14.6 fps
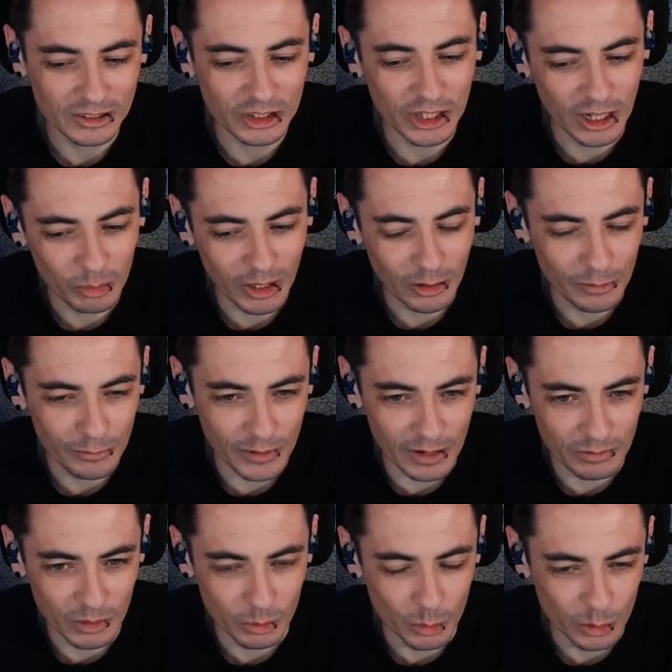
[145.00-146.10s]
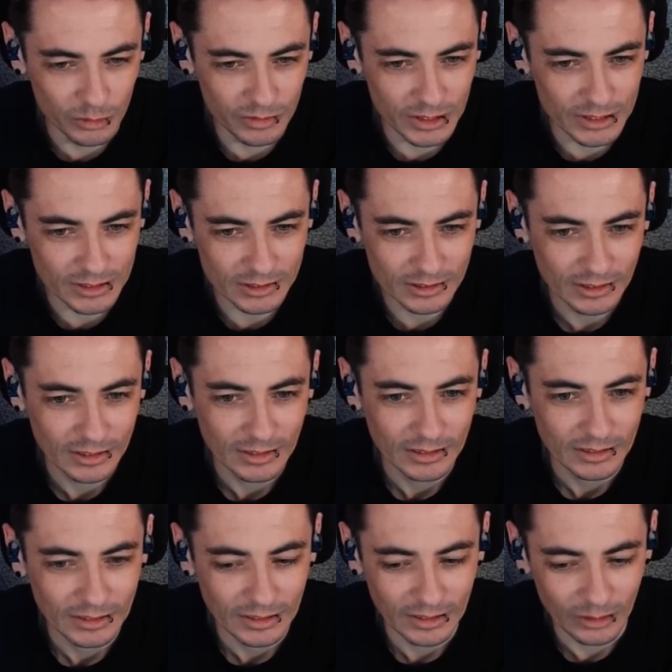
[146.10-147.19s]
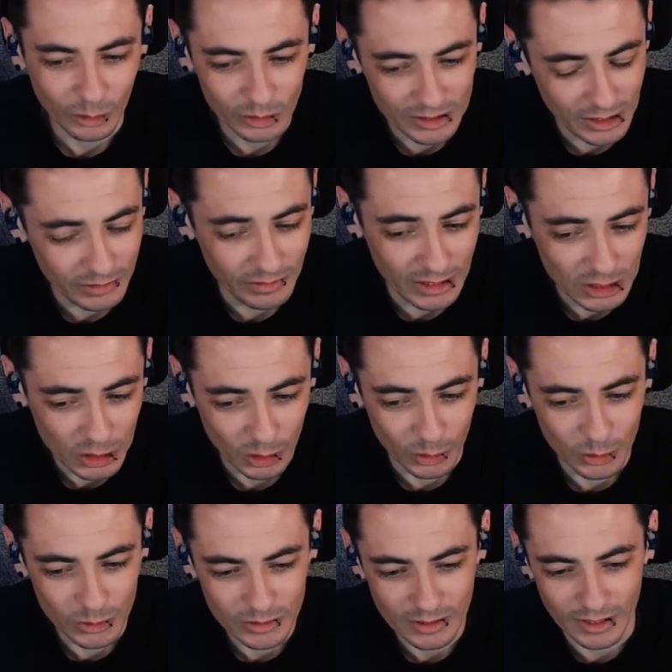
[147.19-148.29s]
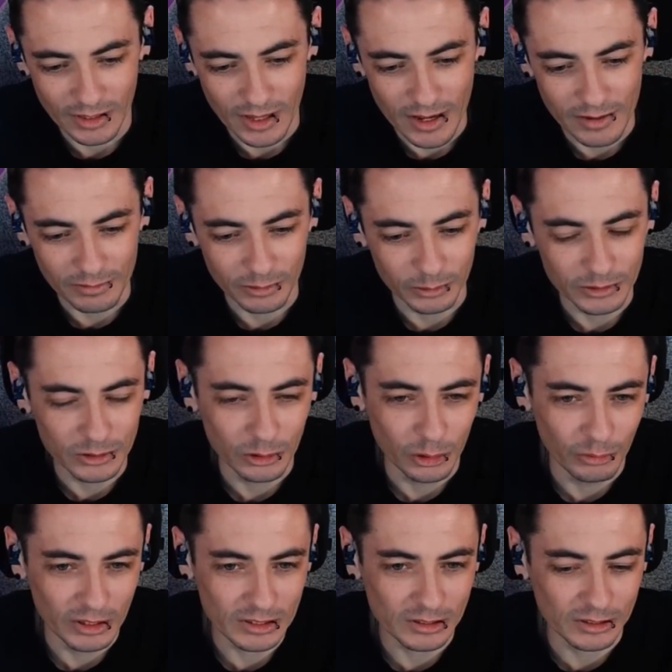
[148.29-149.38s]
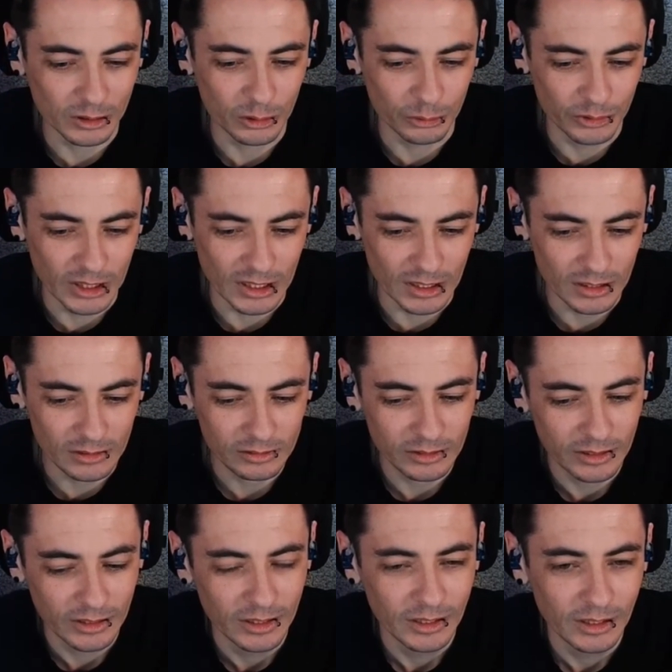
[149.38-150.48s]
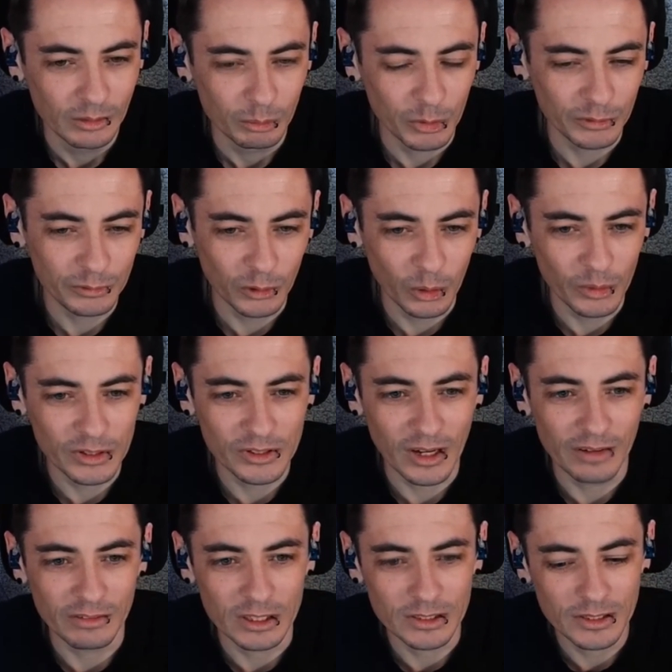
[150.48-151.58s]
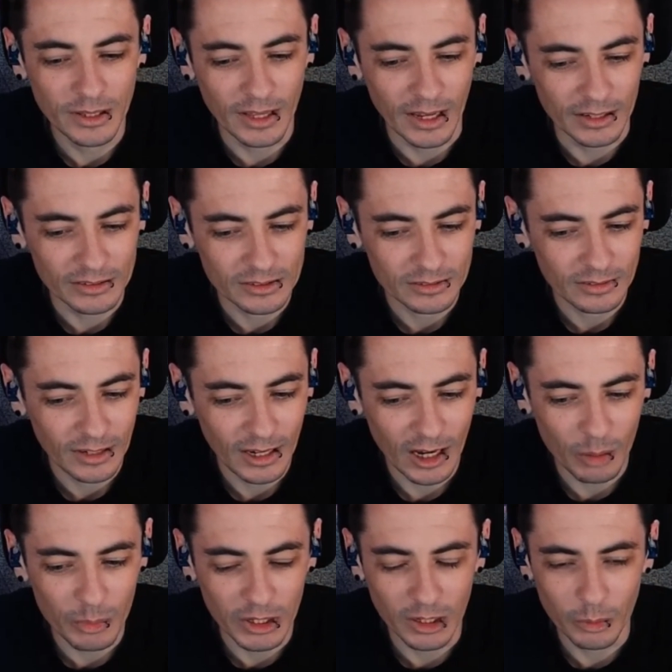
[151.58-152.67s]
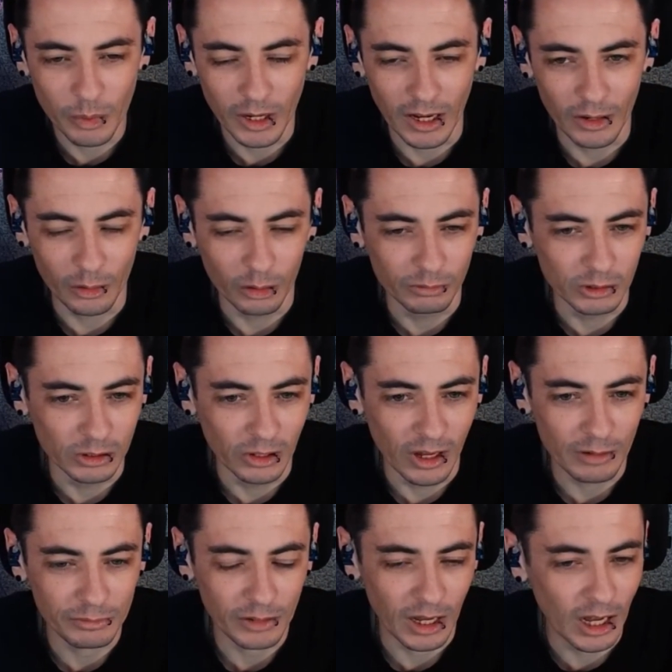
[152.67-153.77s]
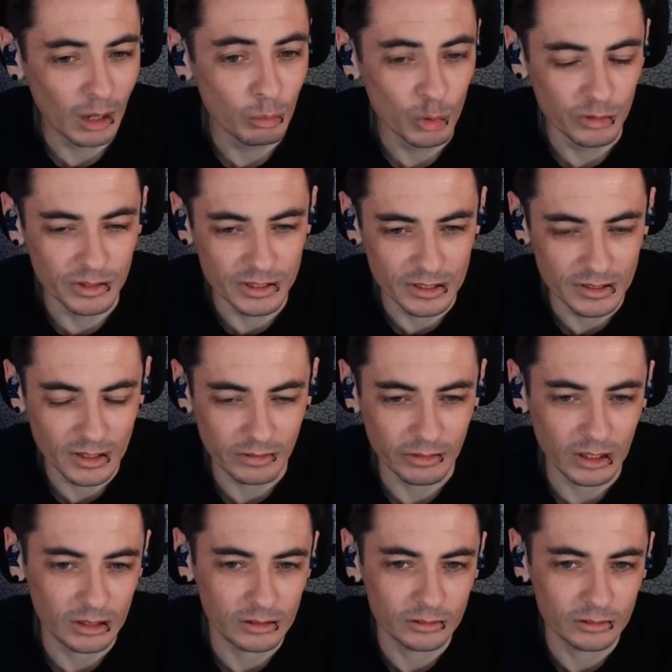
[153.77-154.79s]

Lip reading: chat about your favorite movies or TV shows and their influence on your wrestling career. Before we dive into that, how big a part of your life are movies and TV?